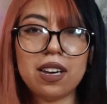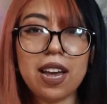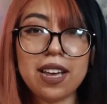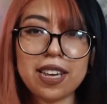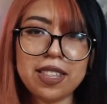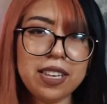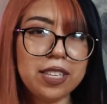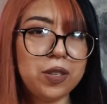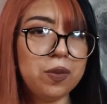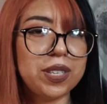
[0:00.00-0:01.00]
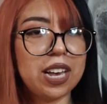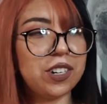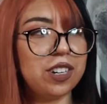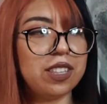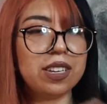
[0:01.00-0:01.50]
And I think this one was
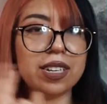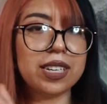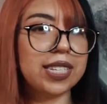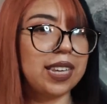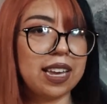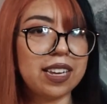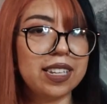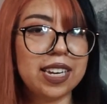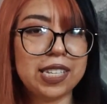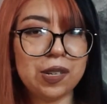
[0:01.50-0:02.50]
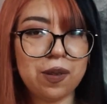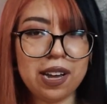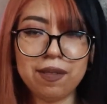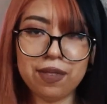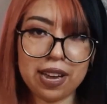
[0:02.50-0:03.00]
actually the second tattoo
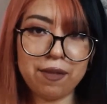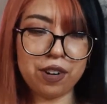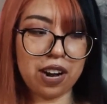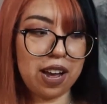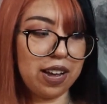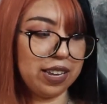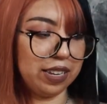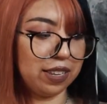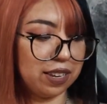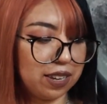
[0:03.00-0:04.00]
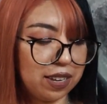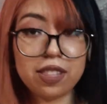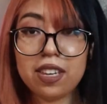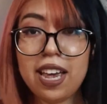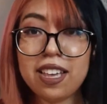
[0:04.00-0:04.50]
I've ever gotten.
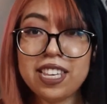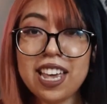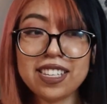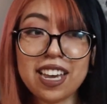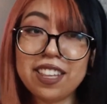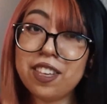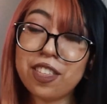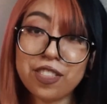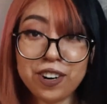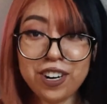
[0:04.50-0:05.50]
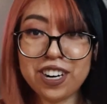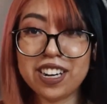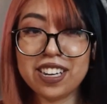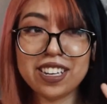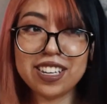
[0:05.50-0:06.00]
And yes, and the
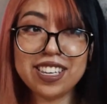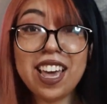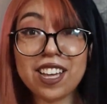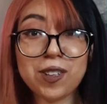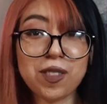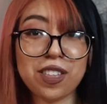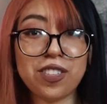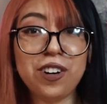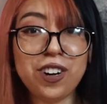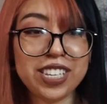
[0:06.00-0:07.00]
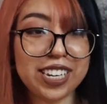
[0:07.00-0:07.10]
third. Yeah, so the third